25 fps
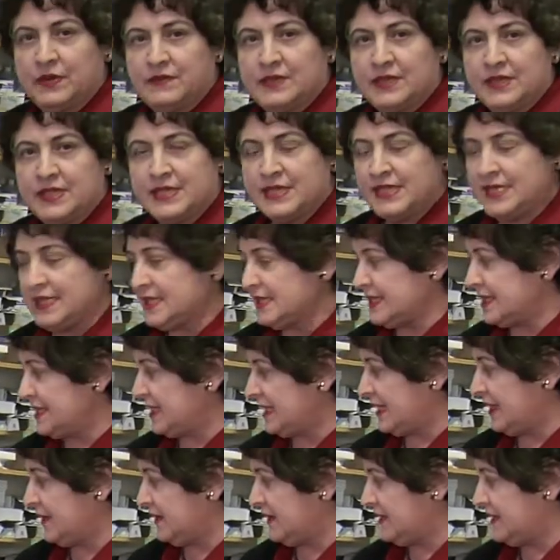of it is
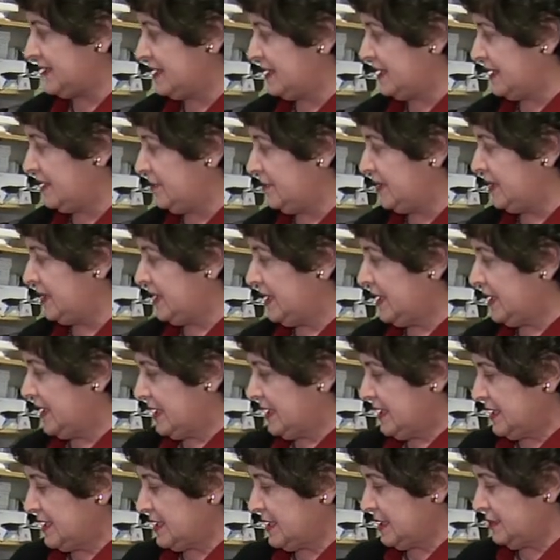inside the tub.
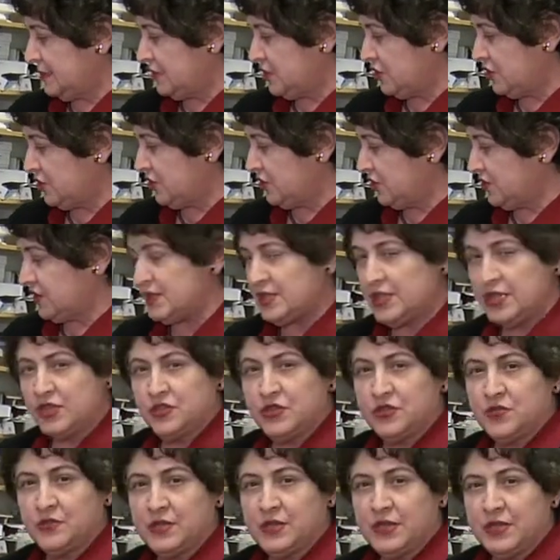Some
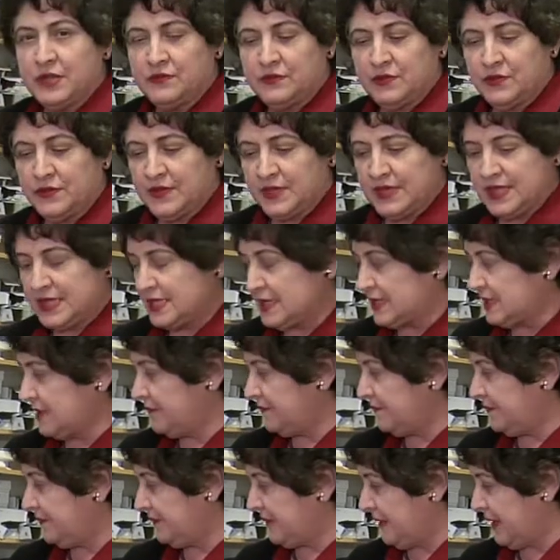insurances do cover this
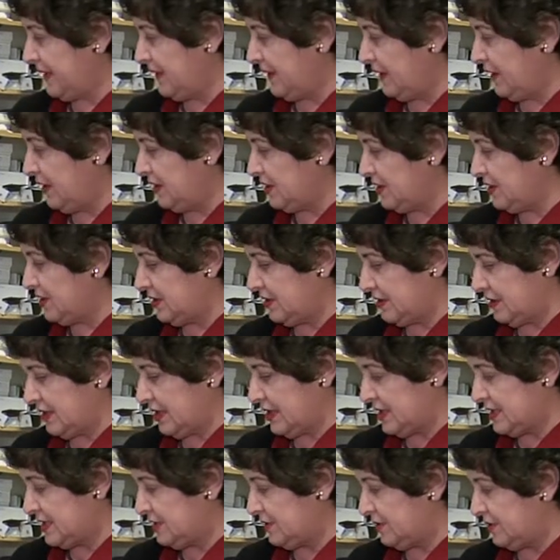and they are
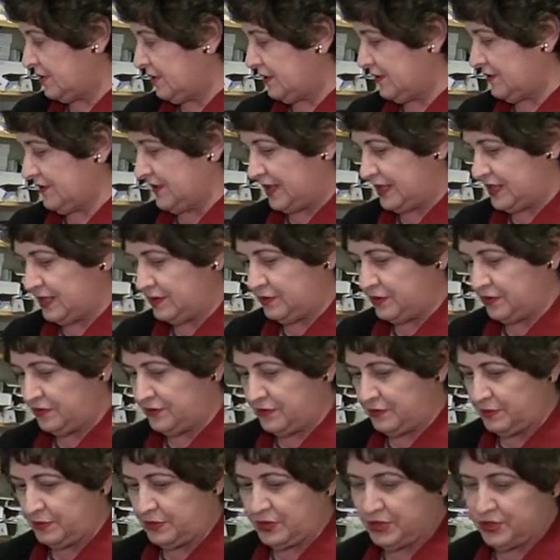also are available
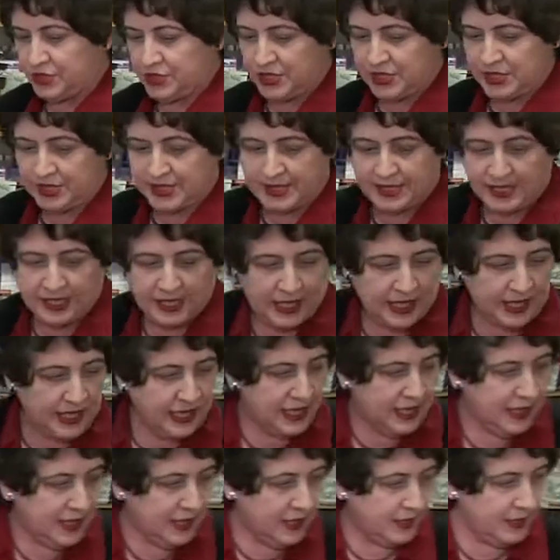for purchase.
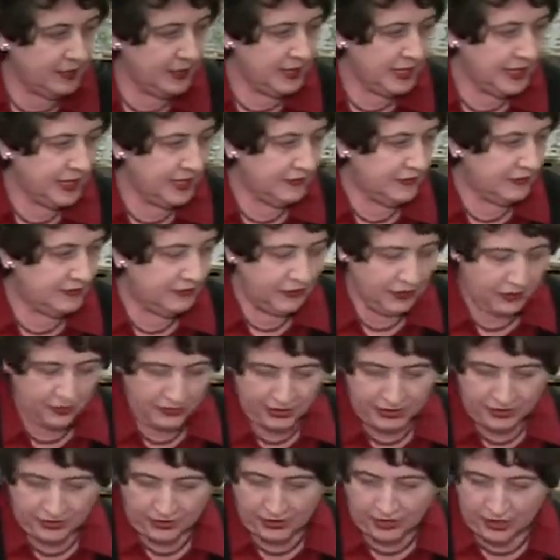We have a
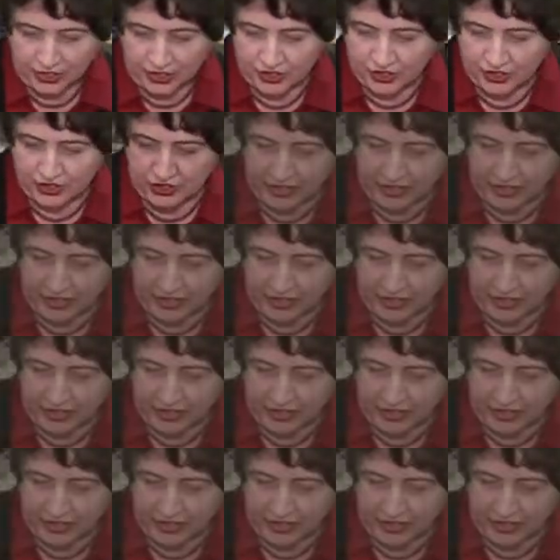very large